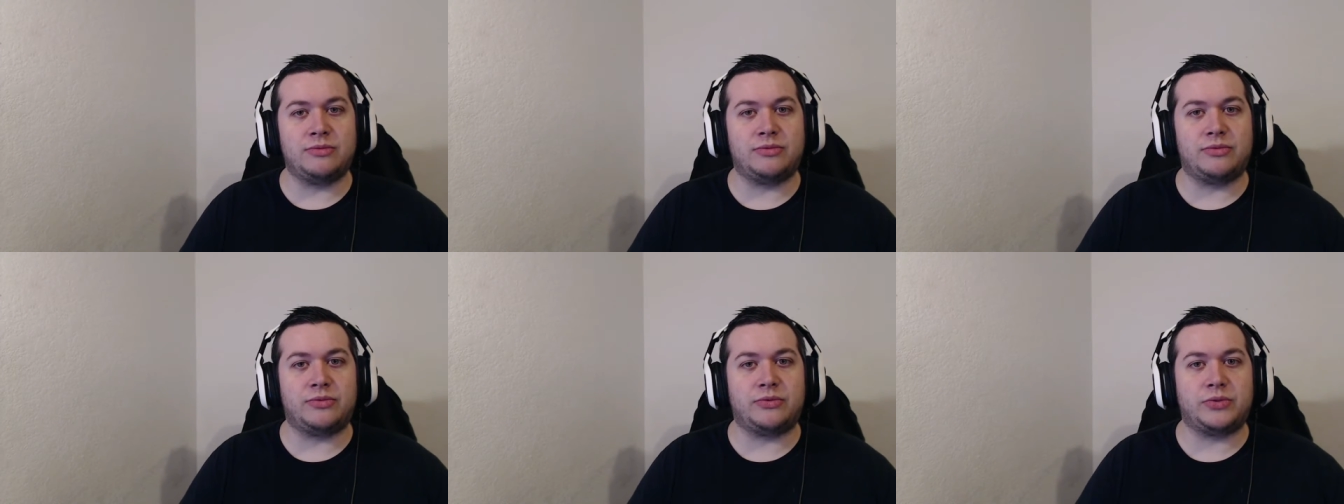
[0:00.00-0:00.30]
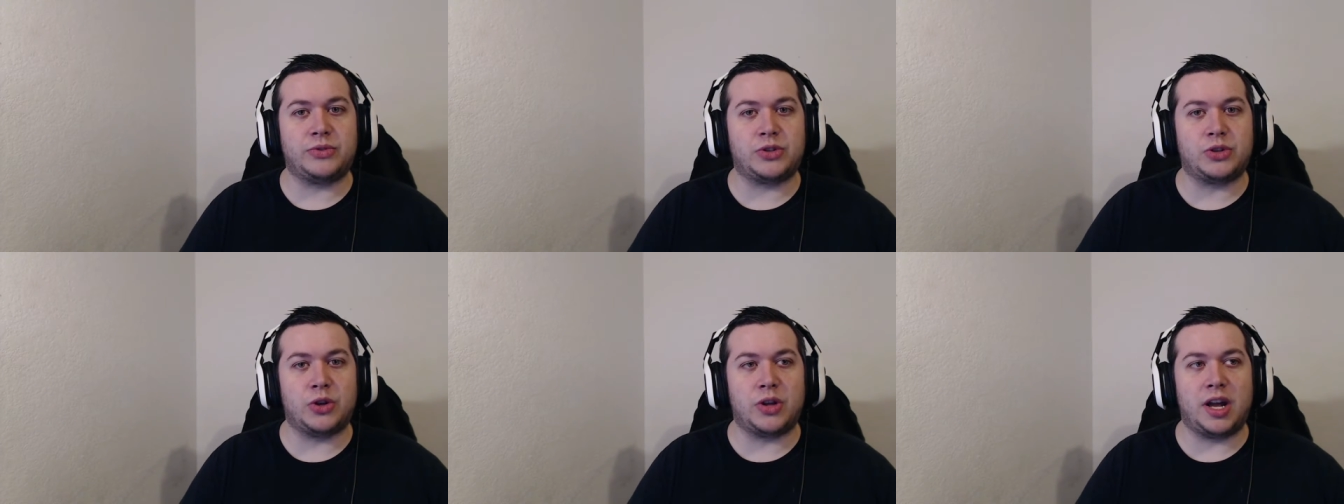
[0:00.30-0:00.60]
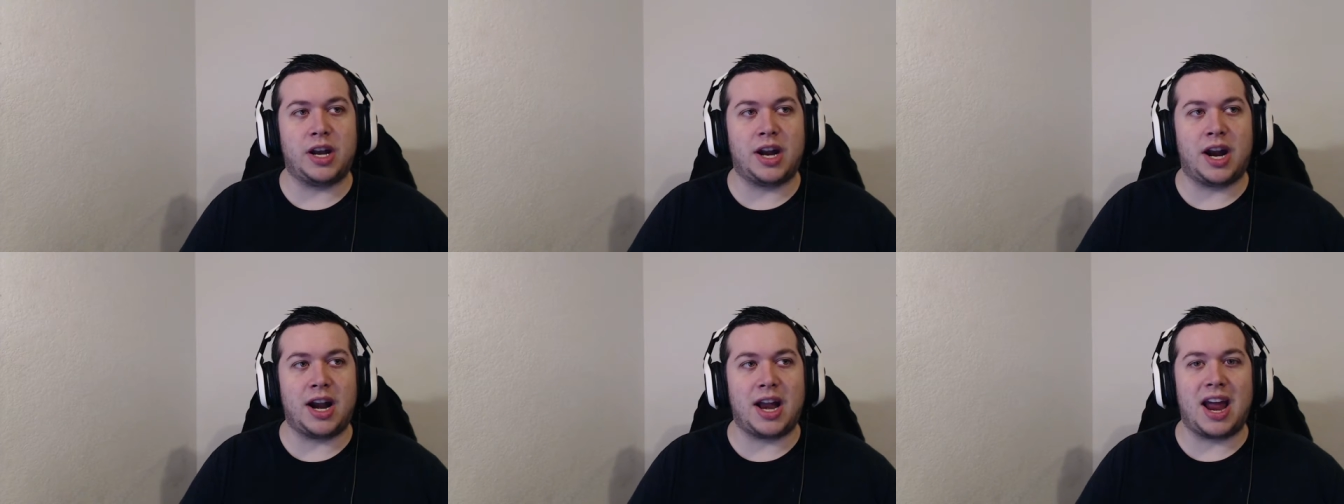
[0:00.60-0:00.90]
so that
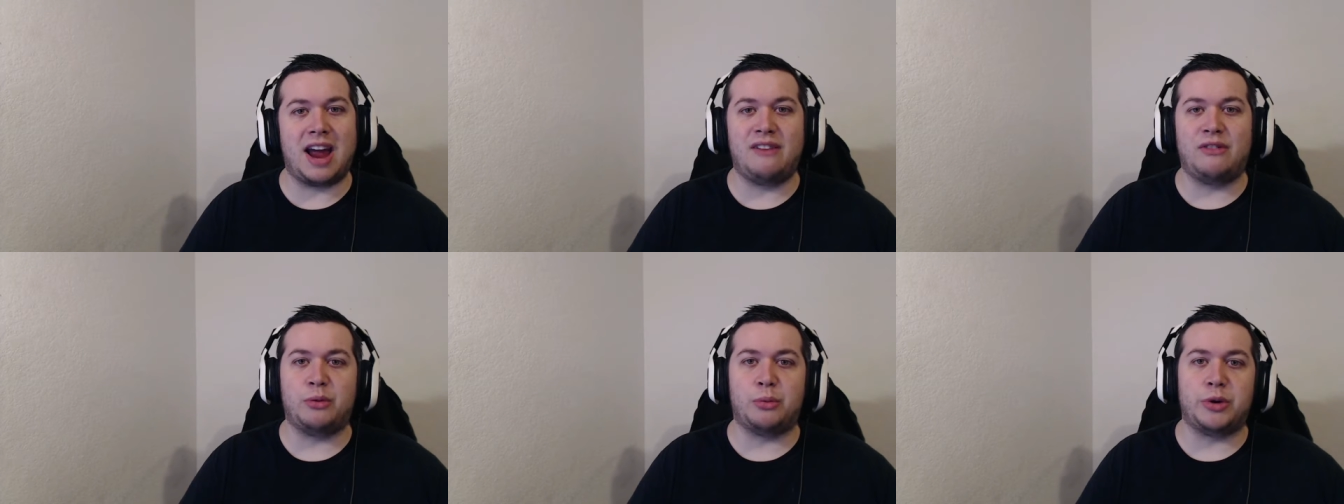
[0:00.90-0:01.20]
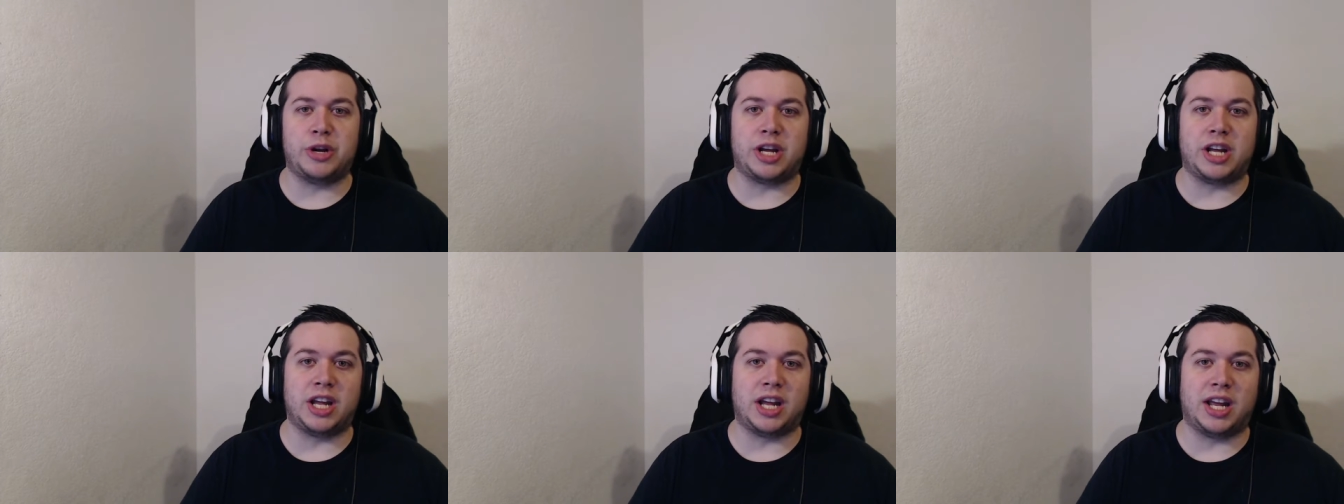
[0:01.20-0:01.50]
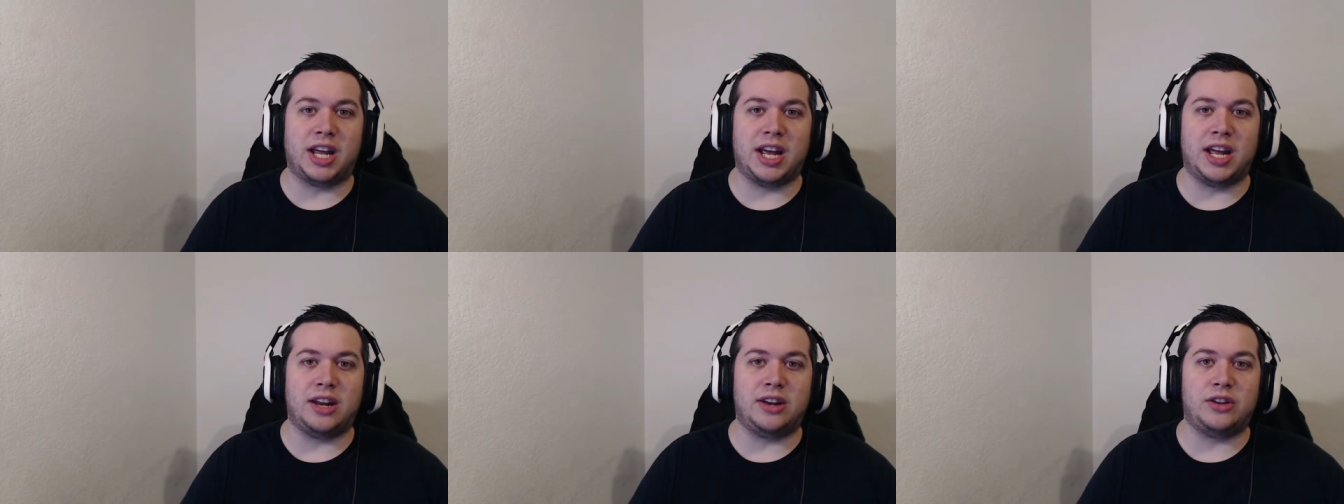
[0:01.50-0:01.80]
not everybody can
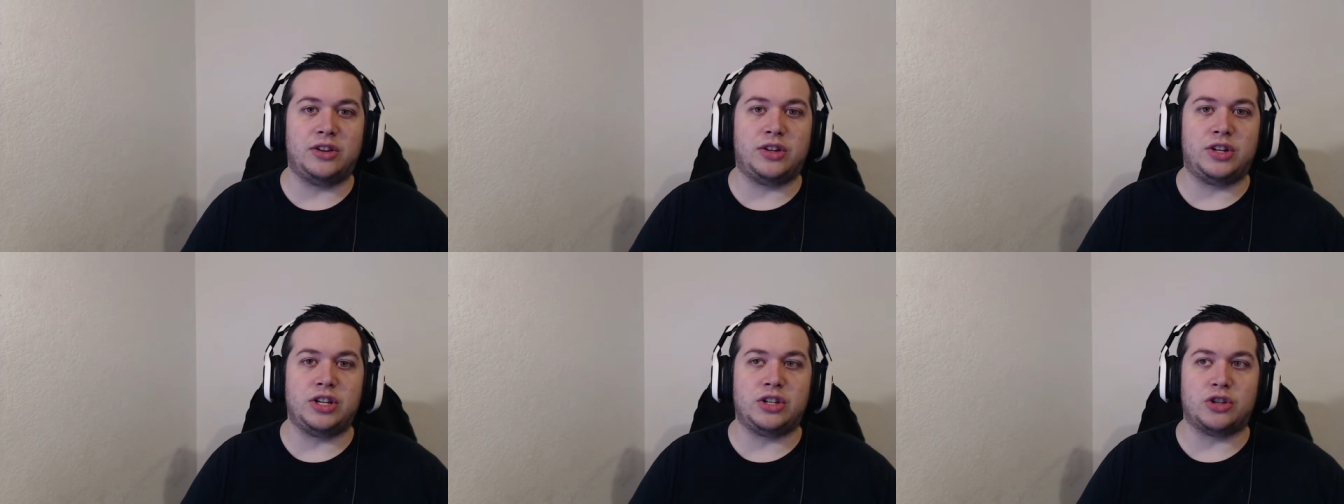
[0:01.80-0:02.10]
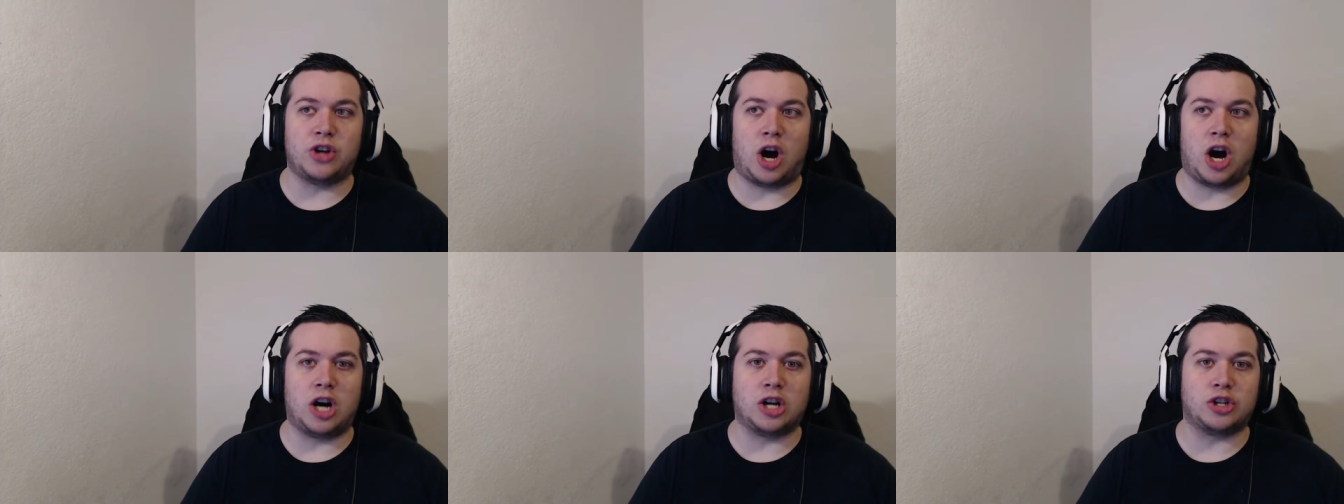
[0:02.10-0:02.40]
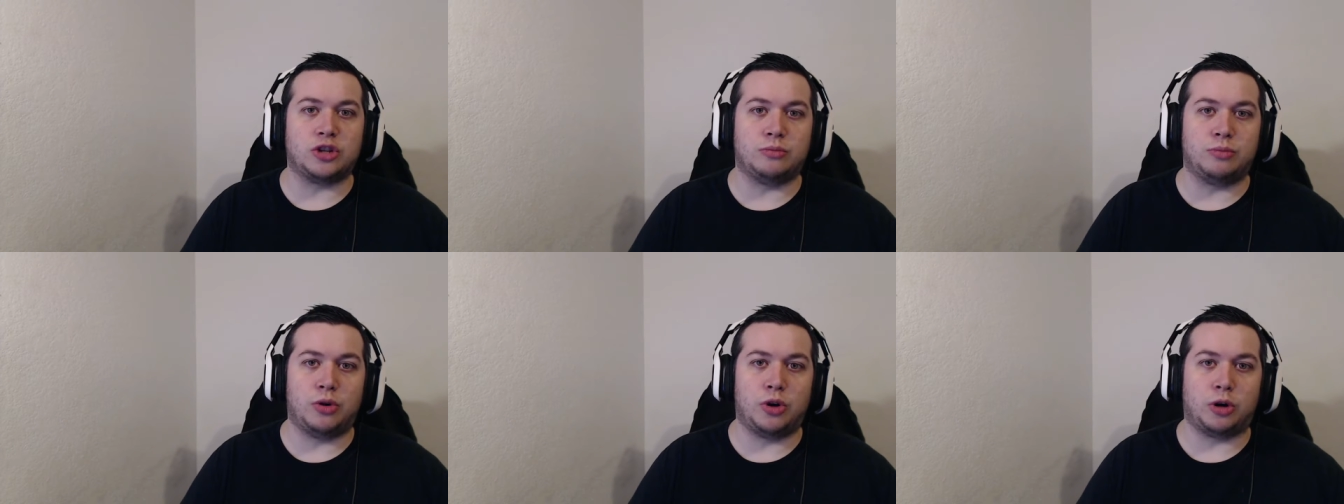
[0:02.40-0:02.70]
get these awesome
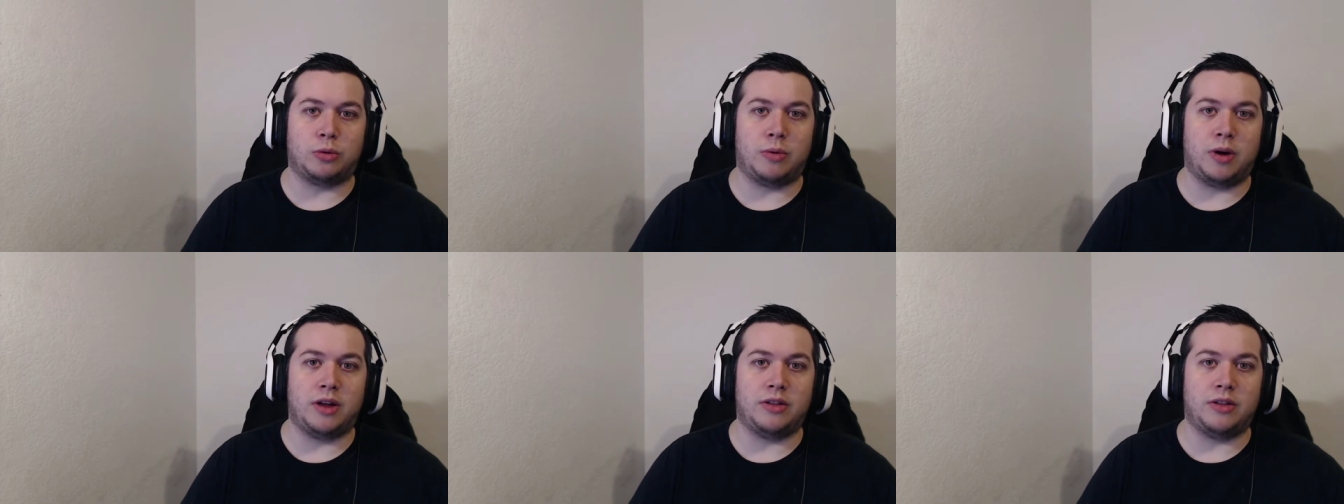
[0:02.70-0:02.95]
Pokemon.